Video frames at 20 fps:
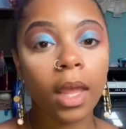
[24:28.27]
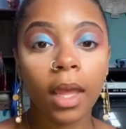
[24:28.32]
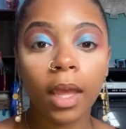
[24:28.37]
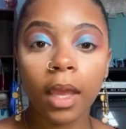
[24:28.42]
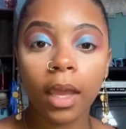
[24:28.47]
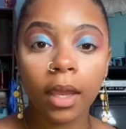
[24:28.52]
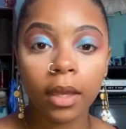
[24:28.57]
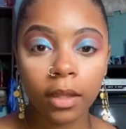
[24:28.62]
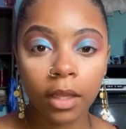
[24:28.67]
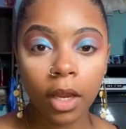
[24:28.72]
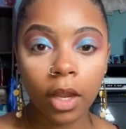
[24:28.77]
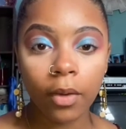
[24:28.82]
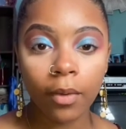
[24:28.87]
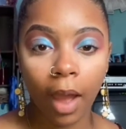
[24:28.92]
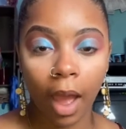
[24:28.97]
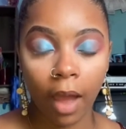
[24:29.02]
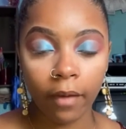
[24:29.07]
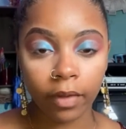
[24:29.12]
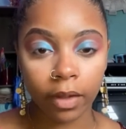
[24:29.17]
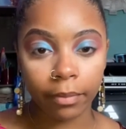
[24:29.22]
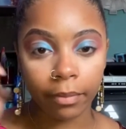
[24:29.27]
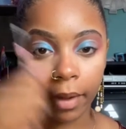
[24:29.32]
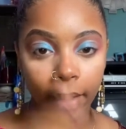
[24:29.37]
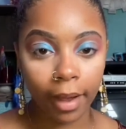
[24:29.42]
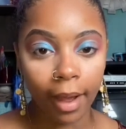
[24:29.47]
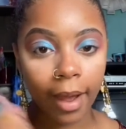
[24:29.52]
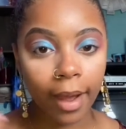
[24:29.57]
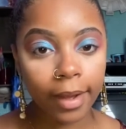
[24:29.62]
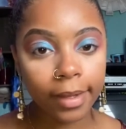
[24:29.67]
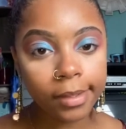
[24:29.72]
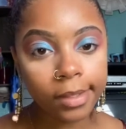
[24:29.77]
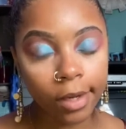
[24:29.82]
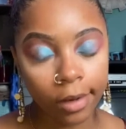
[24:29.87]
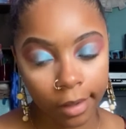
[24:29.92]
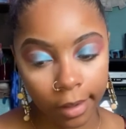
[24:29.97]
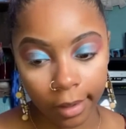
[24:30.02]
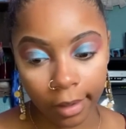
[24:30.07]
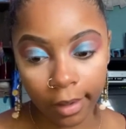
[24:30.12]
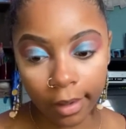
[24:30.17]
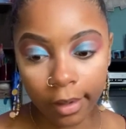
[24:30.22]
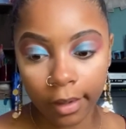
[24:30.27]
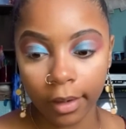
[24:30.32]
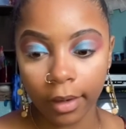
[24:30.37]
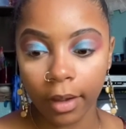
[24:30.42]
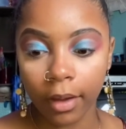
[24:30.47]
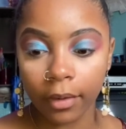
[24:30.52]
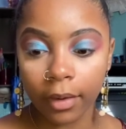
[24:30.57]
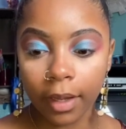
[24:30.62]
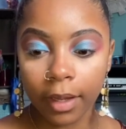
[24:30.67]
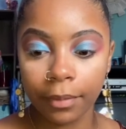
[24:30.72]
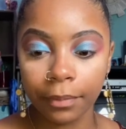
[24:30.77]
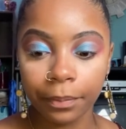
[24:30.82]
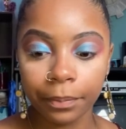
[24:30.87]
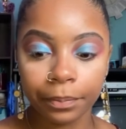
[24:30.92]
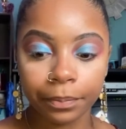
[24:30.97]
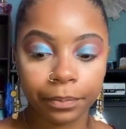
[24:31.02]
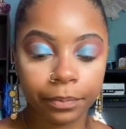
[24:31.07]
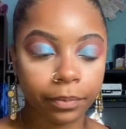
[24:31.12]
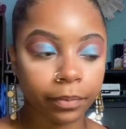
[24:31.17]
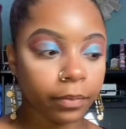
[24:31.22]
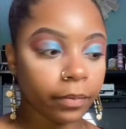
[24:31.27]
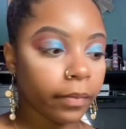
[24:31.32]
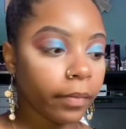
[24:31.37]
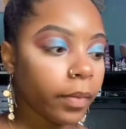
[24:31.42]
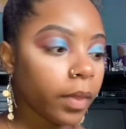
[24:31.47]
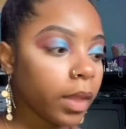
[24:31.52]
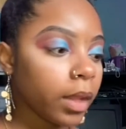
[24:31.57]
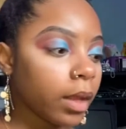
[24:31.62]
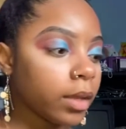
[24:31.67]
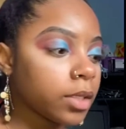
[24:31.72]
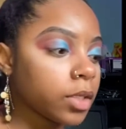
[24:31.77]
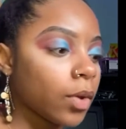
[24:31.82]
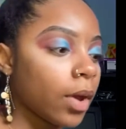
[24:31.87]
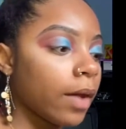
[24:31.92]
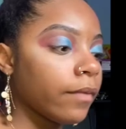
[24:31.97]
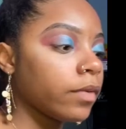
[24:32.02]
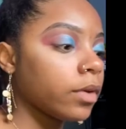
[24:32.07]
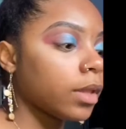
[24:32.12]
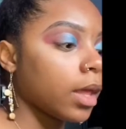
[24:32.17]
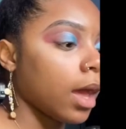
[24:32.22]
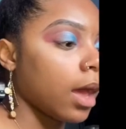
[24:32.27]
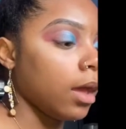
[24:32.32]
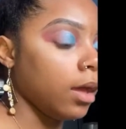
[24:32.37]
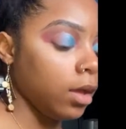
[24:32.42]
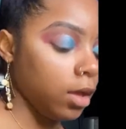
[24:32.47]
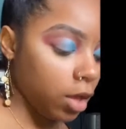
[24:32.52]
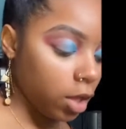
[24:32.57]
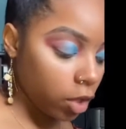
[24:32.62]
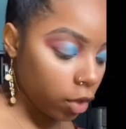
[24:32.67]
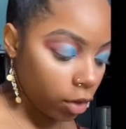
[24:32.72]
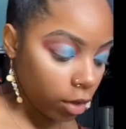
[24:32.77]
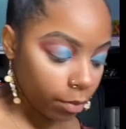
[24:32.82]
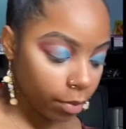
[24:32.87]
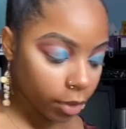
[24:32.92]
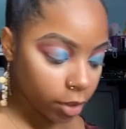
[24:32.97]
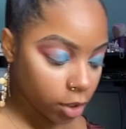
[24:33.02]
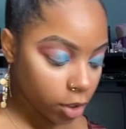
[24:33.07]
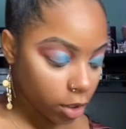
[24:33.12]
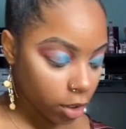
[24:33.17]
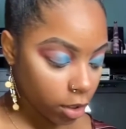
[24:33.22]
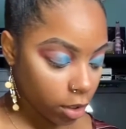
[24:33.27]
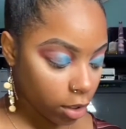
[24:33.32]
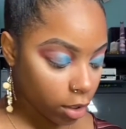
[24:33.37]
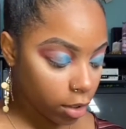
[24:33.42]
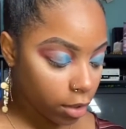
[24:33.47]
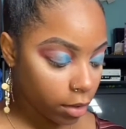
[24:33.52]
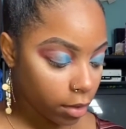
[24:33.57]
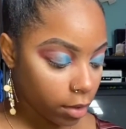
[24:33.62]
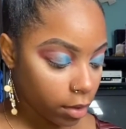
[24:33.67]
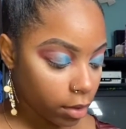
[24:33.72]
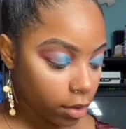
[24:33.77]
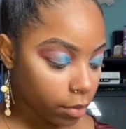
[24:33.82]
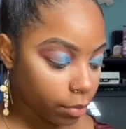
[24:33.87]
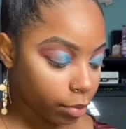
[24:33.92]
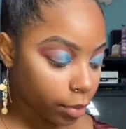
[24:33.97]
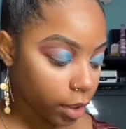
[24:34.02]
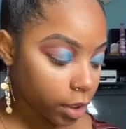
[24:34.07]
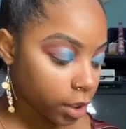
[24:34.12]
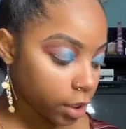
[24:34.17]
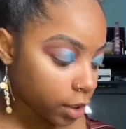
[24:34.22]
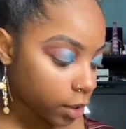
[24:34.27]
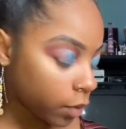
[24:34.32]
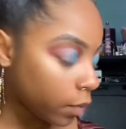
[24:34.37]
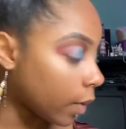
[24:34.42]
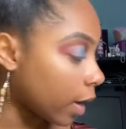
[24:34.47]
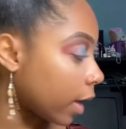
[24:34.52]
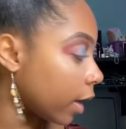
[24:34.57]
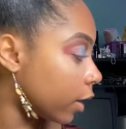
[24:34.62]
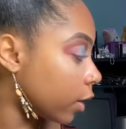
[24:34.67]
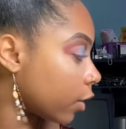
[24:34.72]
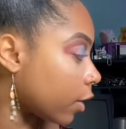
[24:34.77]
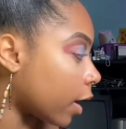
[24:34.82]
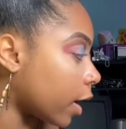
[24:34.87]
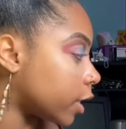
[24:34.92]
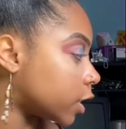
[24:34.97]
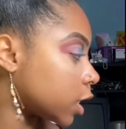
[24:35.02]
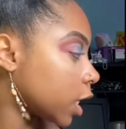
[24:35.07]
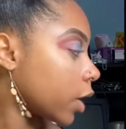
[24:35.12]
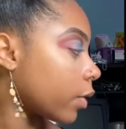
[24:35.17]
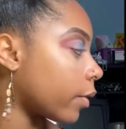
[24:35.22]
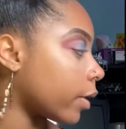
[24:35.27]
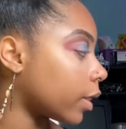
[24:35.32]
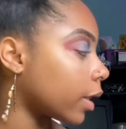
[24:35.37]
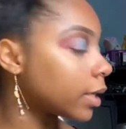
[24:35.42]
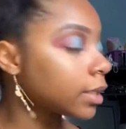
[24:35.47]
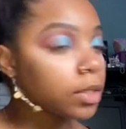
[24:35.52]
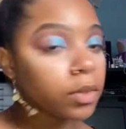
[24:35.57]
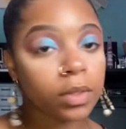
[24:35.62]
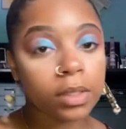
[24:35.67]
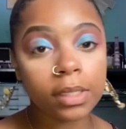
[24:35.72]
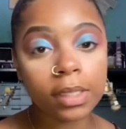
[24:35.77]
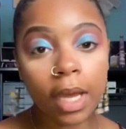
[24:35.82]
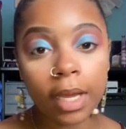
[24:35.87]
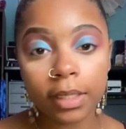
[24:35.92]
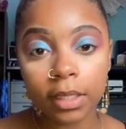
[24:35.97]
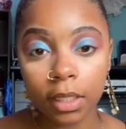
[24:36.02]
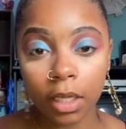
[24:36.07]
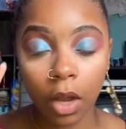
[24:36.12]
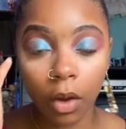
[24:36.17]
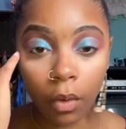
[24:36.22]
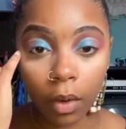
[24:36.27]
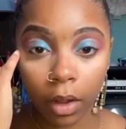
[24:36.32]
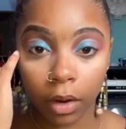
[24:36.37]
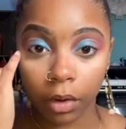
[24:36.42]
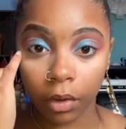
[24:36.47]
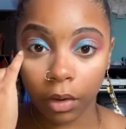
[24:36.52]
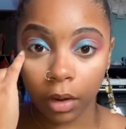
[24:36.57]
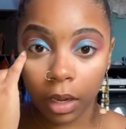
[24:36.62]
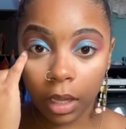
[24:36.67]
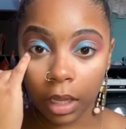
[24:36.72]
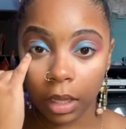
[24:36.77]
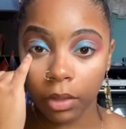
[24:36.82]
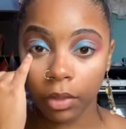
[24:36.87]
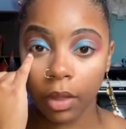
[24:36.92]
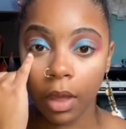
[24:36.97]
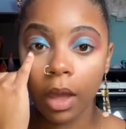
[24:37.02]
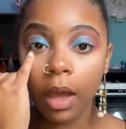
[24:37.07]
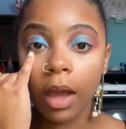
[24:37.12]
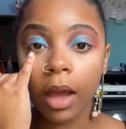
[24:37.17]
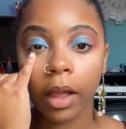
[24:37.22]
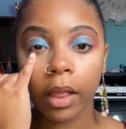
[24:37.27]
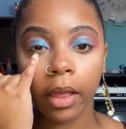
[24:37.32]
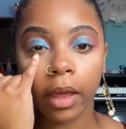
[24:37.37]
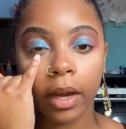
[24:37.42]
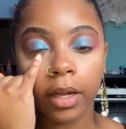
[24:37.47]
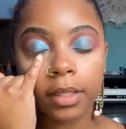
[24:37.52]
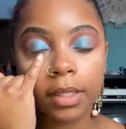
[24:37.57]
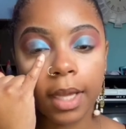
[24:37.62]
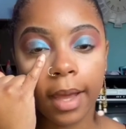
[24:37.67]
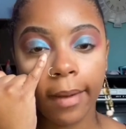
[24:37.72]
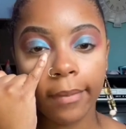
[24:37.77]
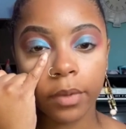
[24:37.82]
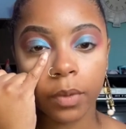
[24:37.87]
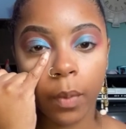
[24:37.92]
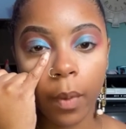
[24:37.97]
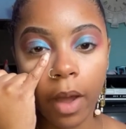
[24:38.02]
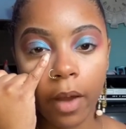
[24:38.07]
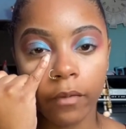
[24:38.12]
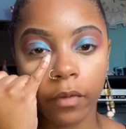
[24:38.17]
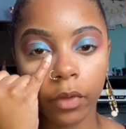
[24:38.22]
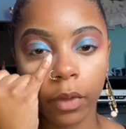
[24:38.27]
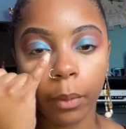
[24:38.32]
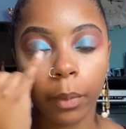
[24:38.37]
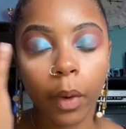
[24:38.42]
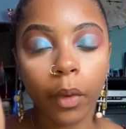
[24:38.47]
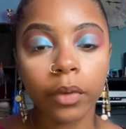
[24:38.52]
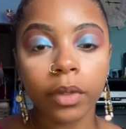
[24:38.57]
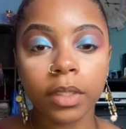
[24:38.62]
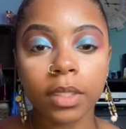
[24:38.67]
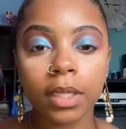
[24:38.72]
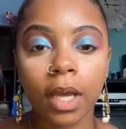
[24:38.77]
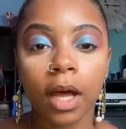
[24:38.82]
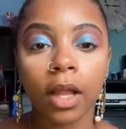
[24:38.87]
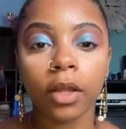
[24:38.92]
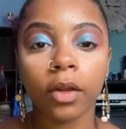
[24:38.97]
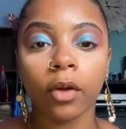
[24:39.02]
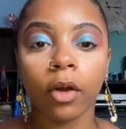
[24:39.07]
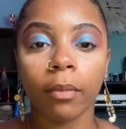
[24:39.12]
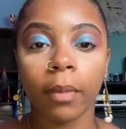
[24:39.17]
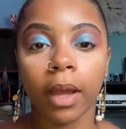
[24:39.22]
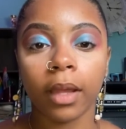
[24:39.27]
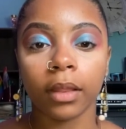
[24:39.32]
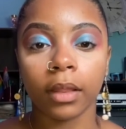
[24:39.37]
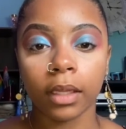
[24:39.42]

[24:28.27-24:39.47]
And there you have it. My eyes are done, okay? So after that, you can put your brushes away and your eyeshadow, unless you decide to go underneath. A lot of times, whatever the boldest color on my